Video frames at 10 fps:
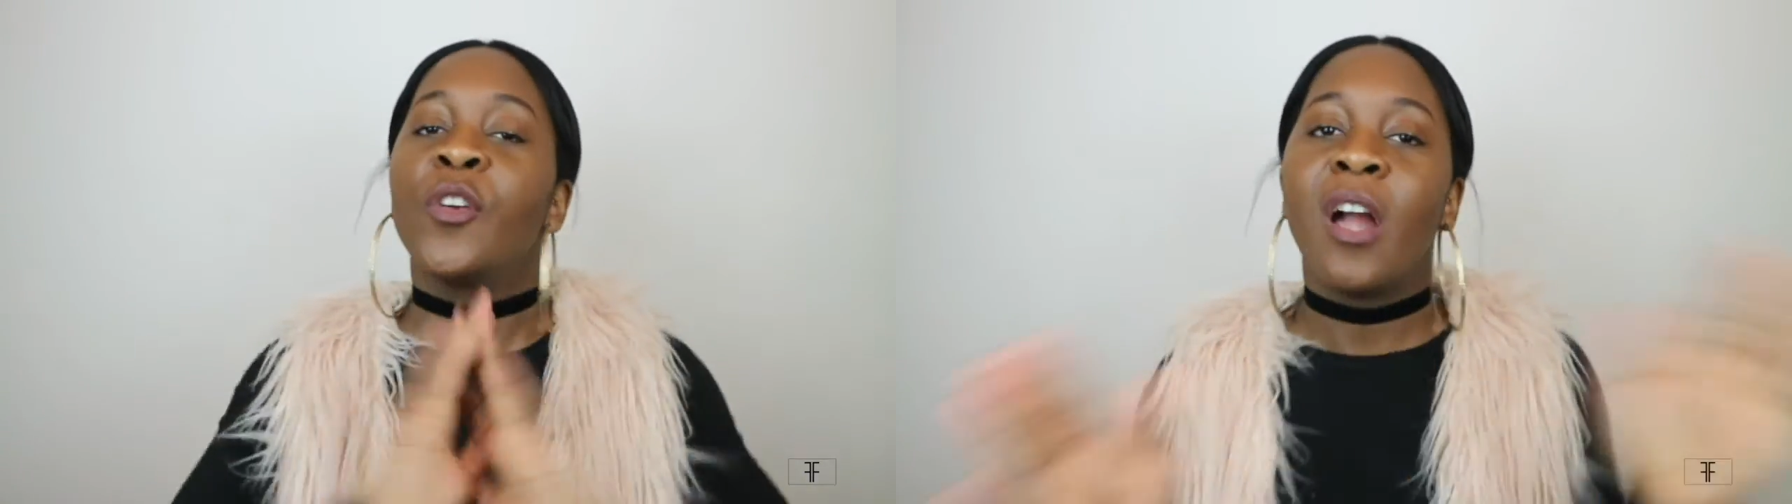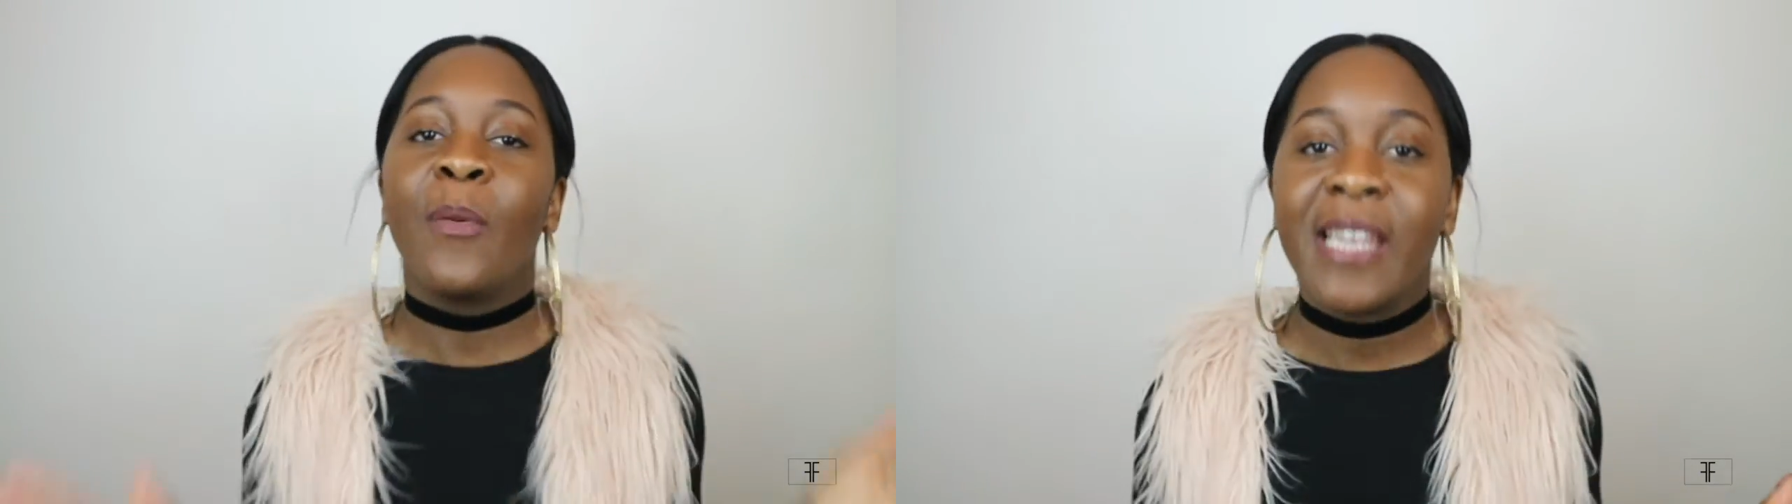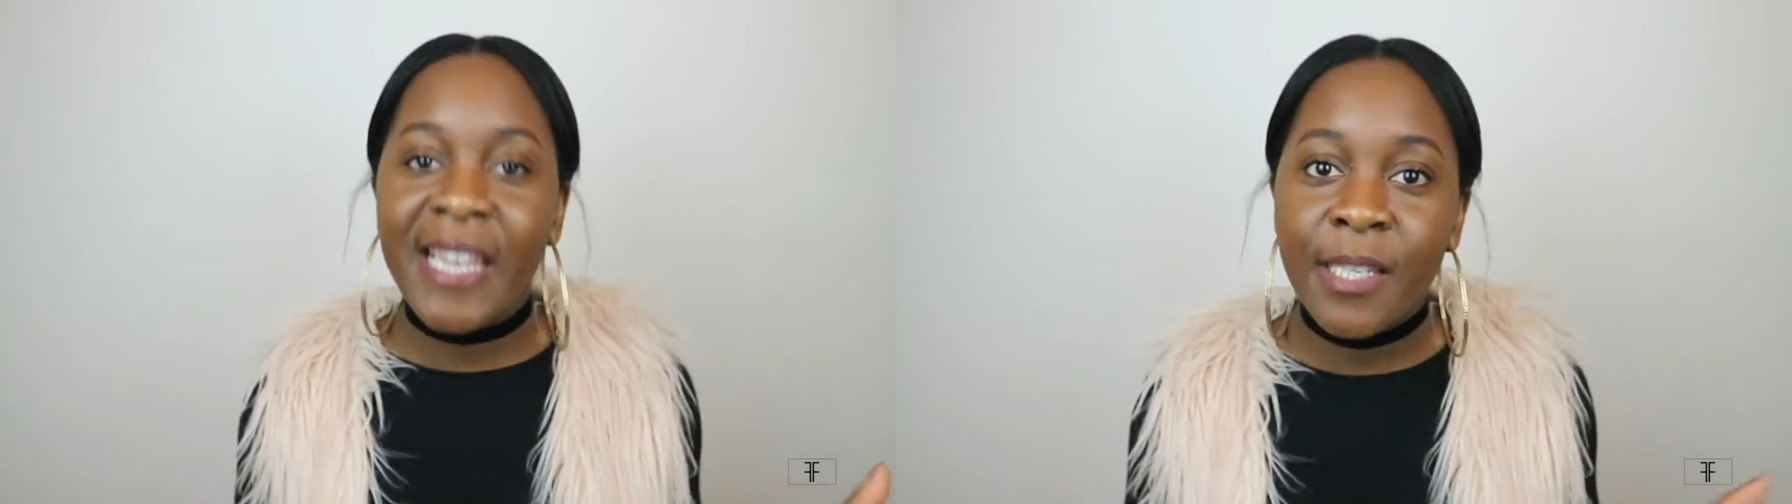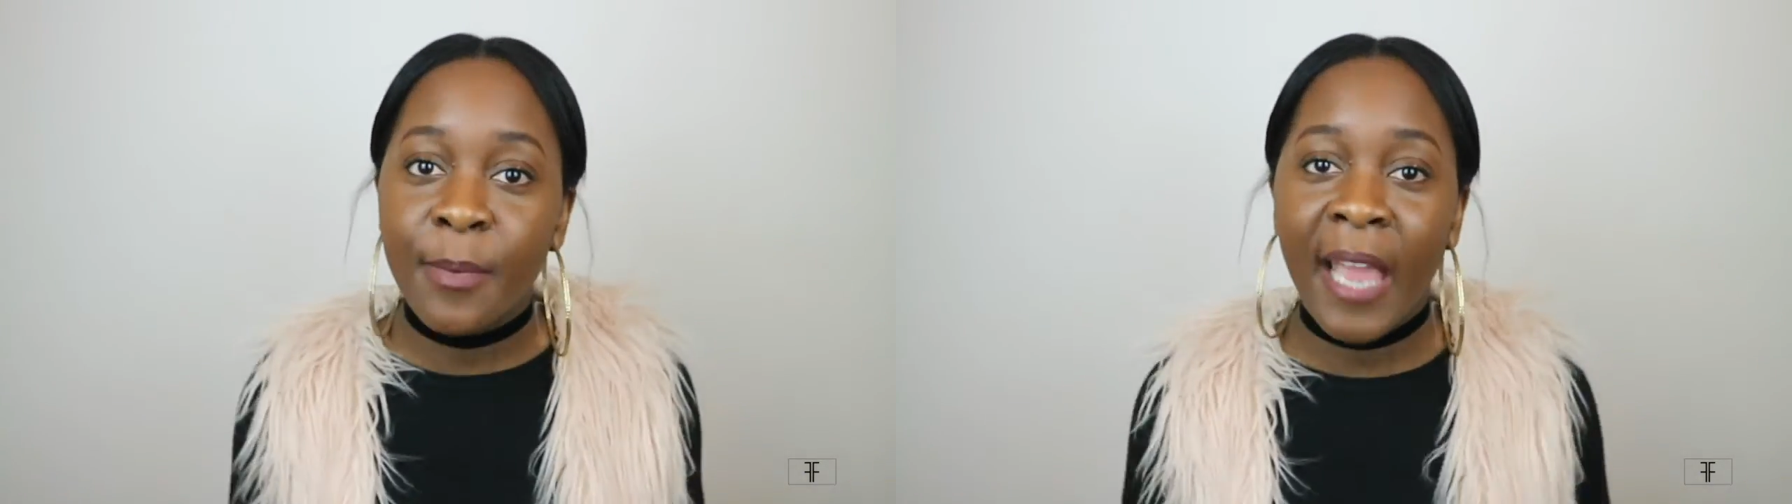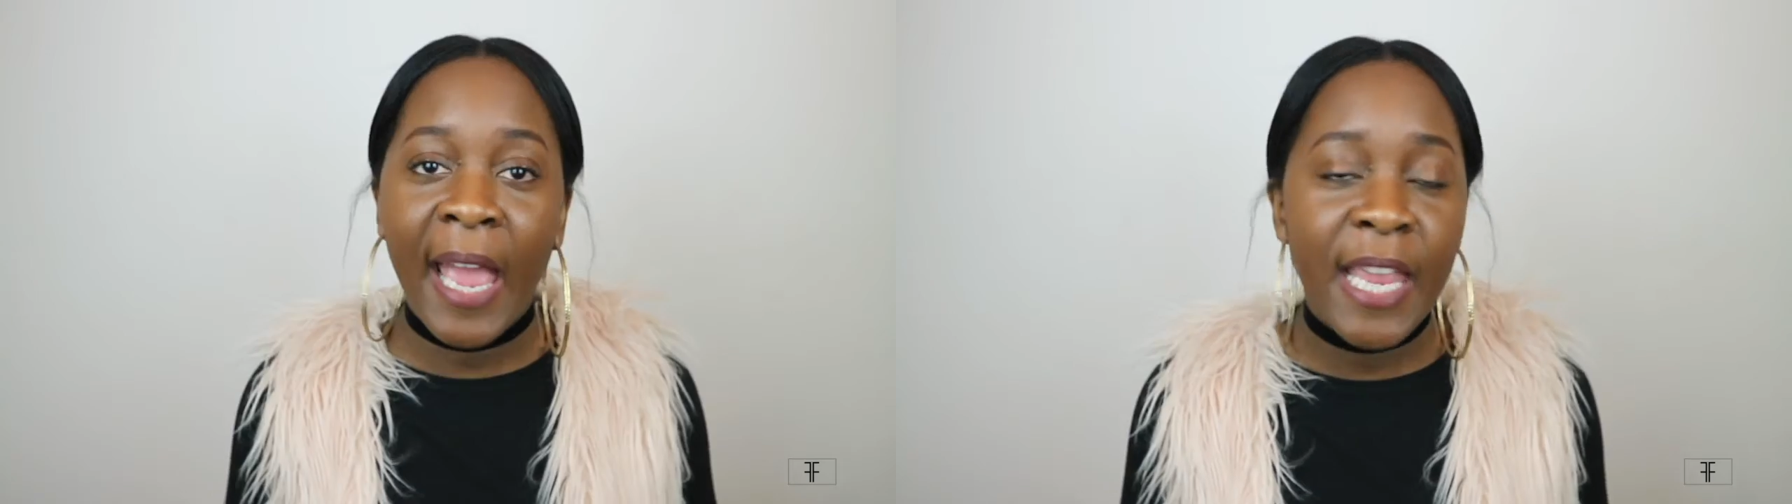go and eat
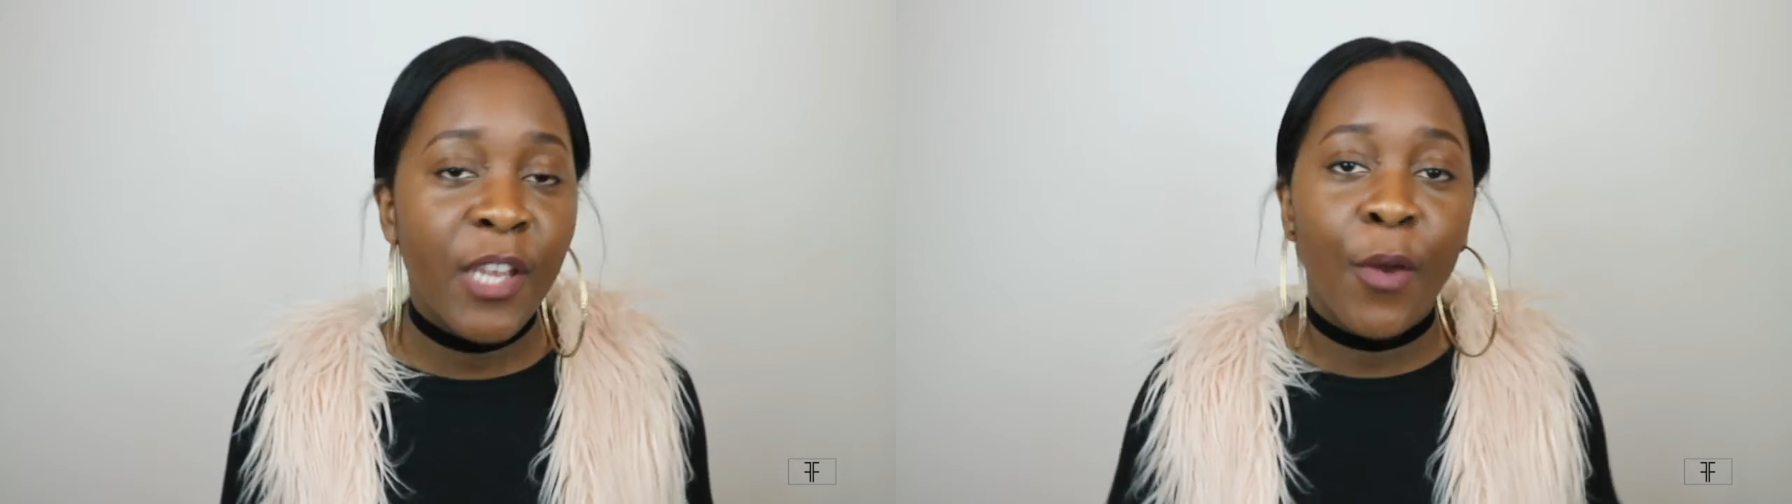some cake,